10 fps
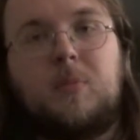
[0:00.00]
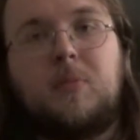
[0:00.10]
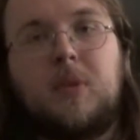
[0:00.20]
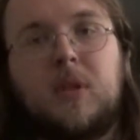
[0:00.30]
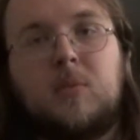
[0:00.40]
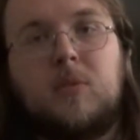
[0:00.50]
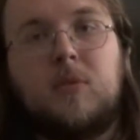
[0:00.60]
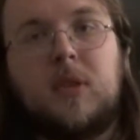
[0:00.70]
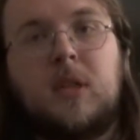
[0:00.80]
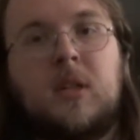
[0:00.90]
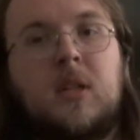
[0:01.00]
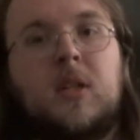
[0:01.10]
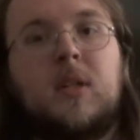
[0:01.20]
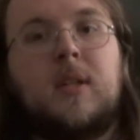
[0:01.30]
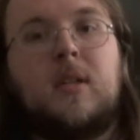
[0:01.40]
pretty good movie.
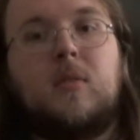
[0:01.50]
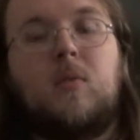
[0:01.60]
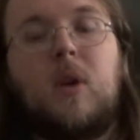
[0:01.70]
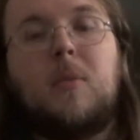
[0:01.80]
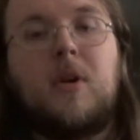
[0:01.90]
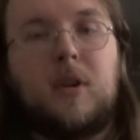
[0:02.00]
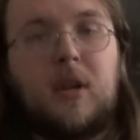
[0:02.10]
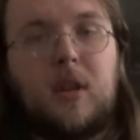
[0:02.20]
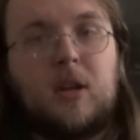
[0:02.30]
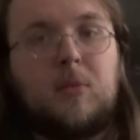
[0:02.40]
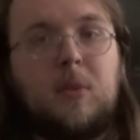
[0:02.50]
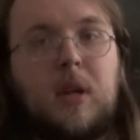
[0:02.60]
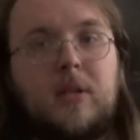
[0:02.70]
Way better than I thought it would be.